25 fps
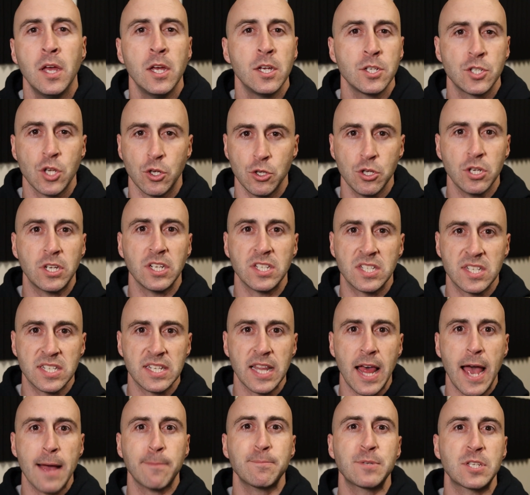So you can
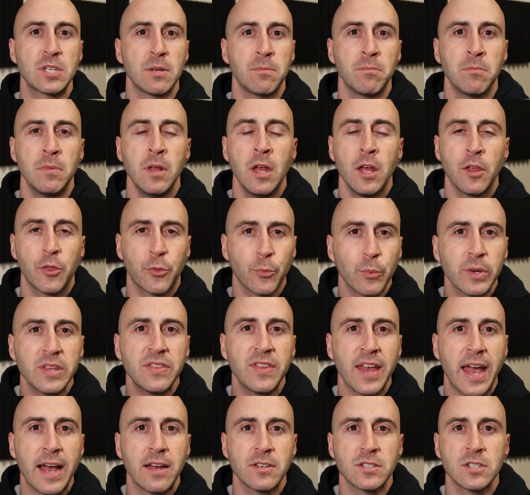slap some three
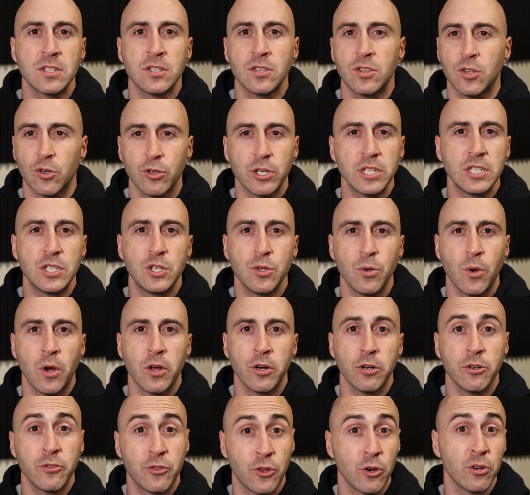thousand, thirty-two
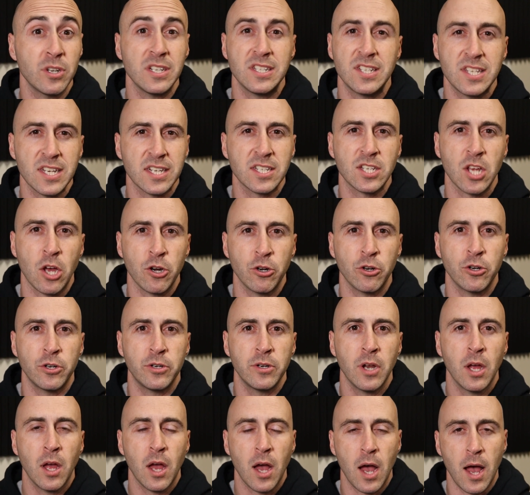hundred, thirty-six
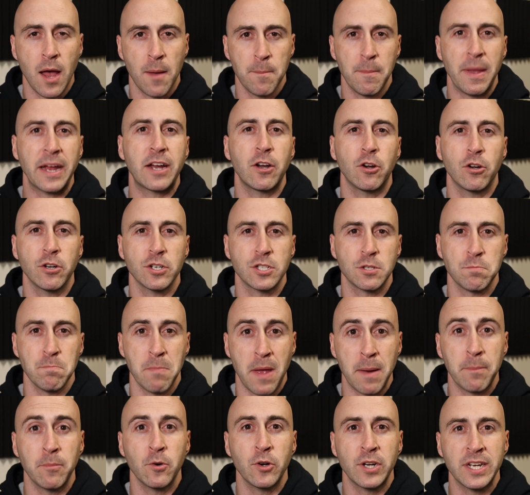hundred uh, megahertz
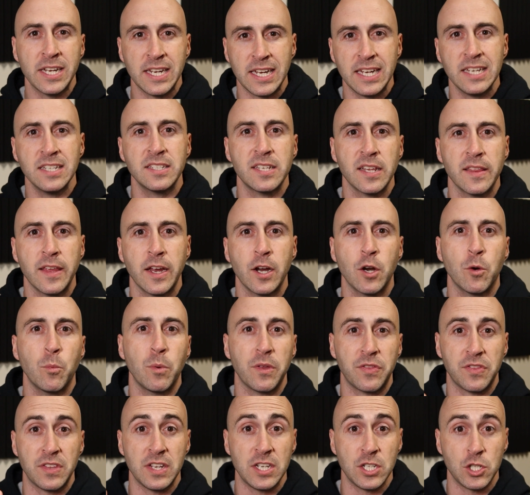memory into there
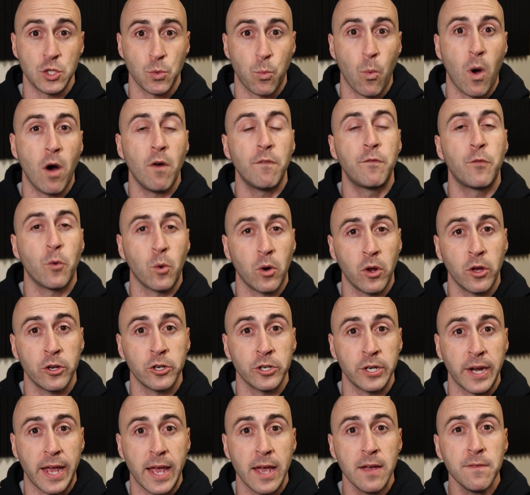with the twelve four
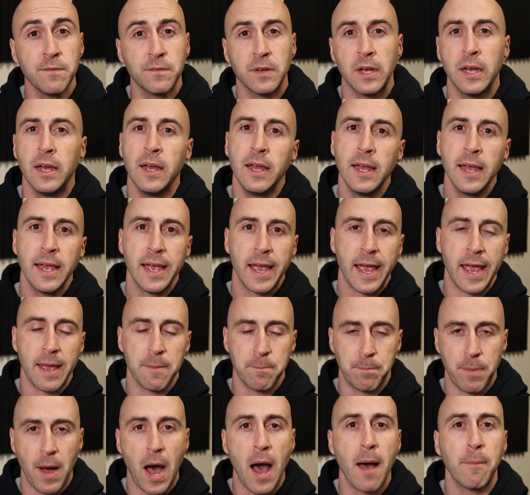hundred F
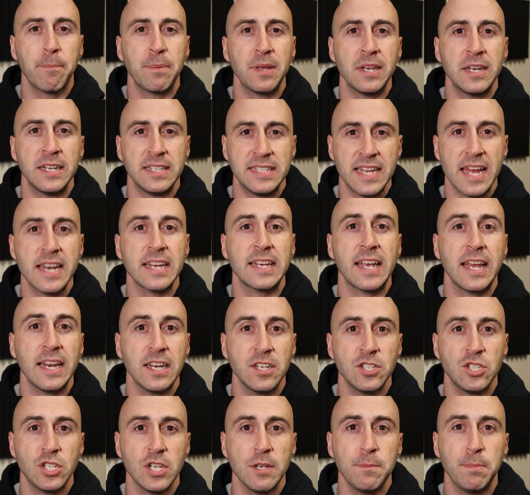and pop in a
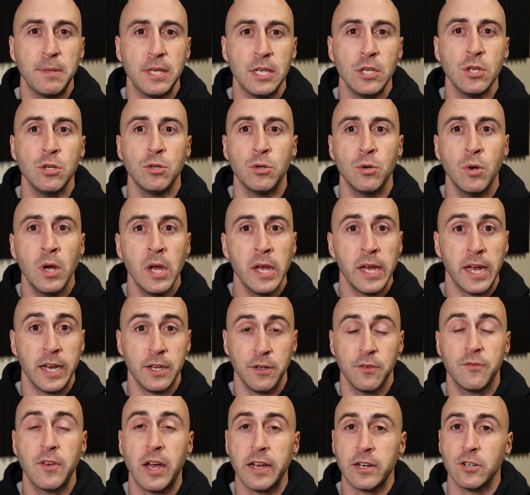dedicated G P U,
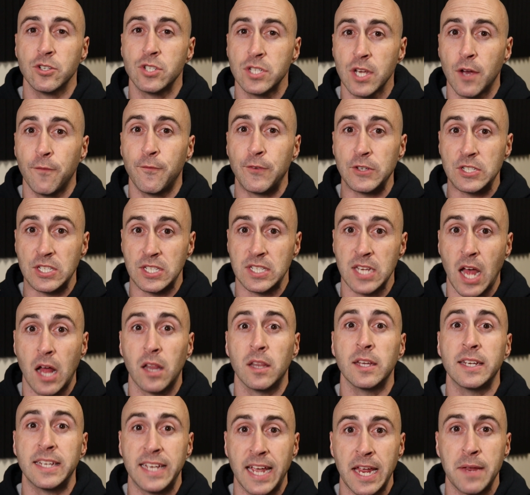and you've got yourself a
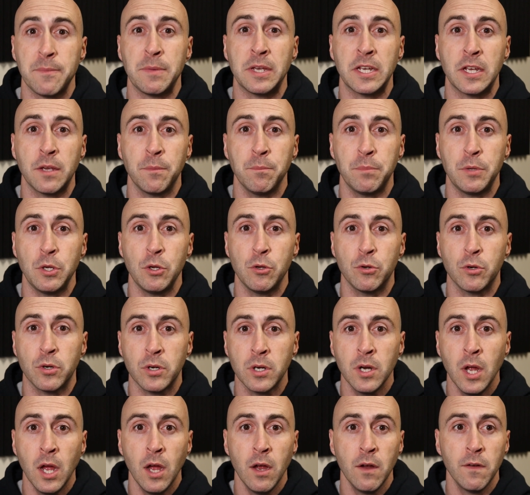solid gaming
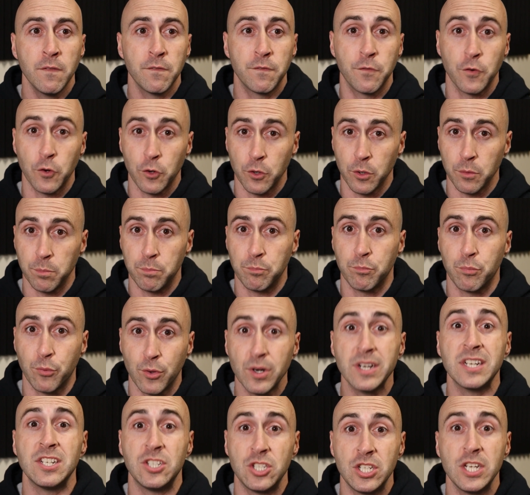computer for
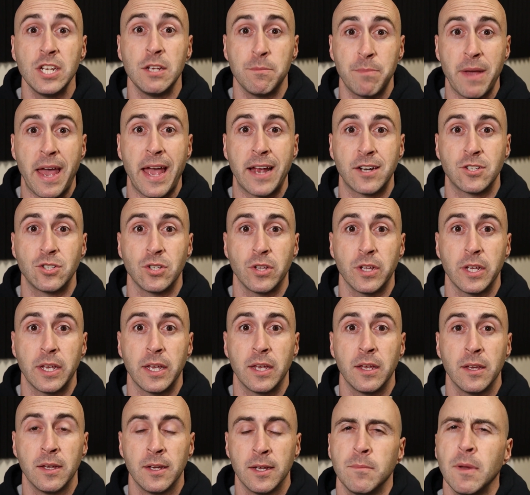pretty cheap, actually.
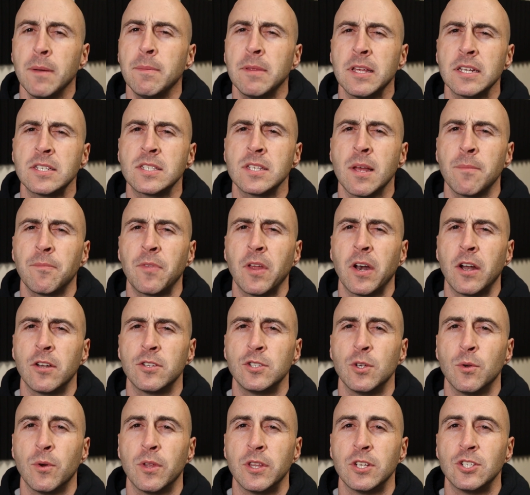Maybe that's something I'll
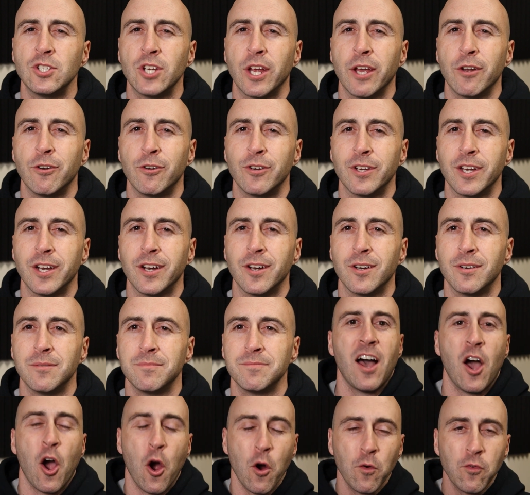do on the channel here.
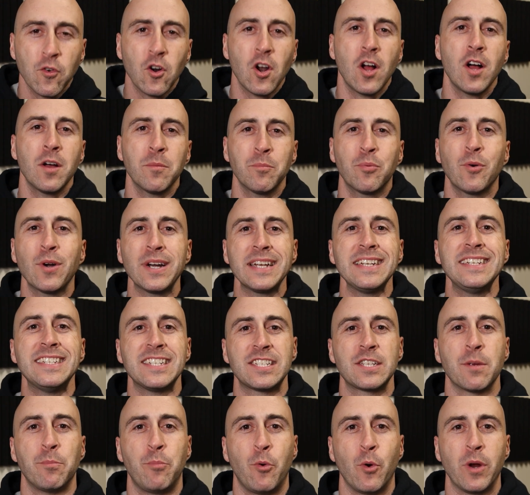Overall, I'm pretty
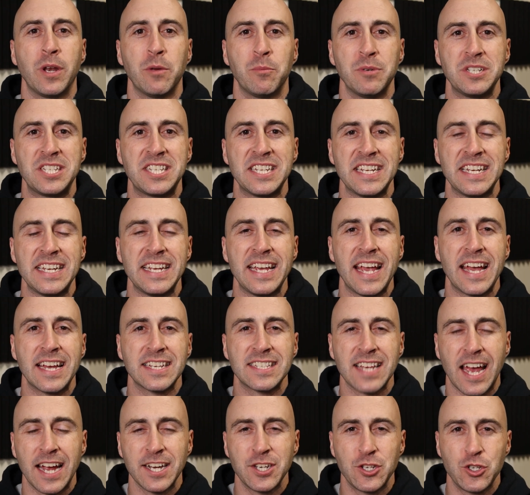disappointed with C E
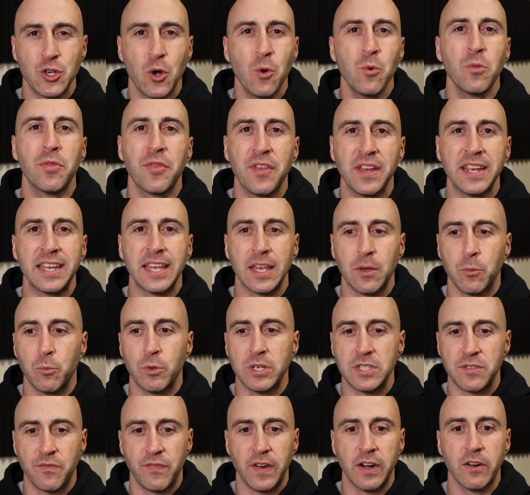S. I don't think it
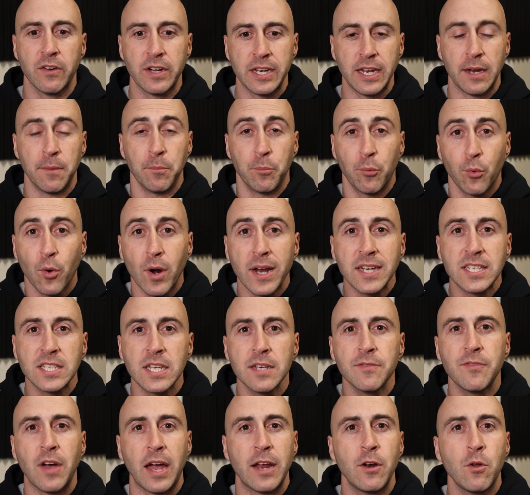was very
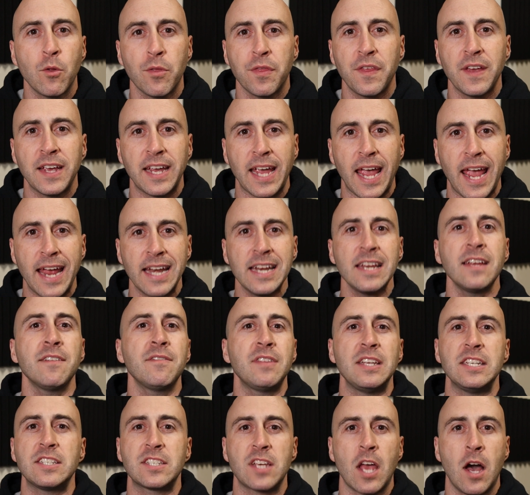impressive. I don't think any
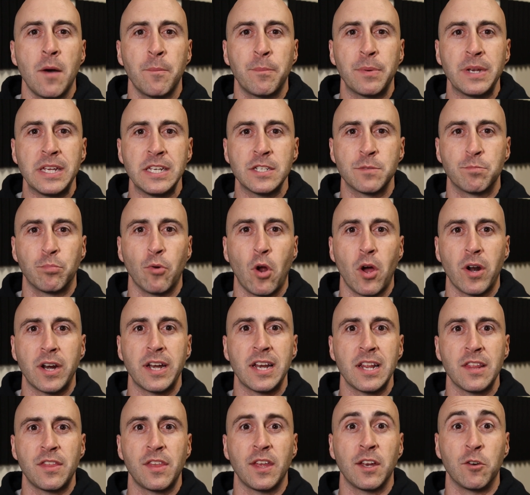of these companies brought
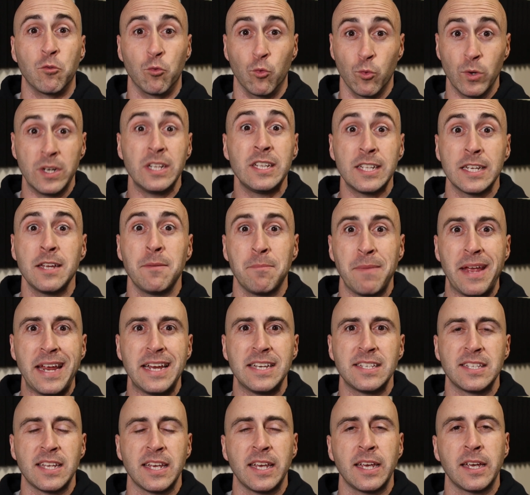anything really
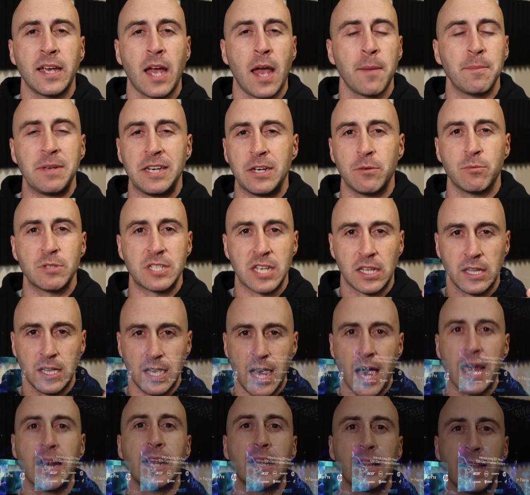amazing. I mean, it was a lot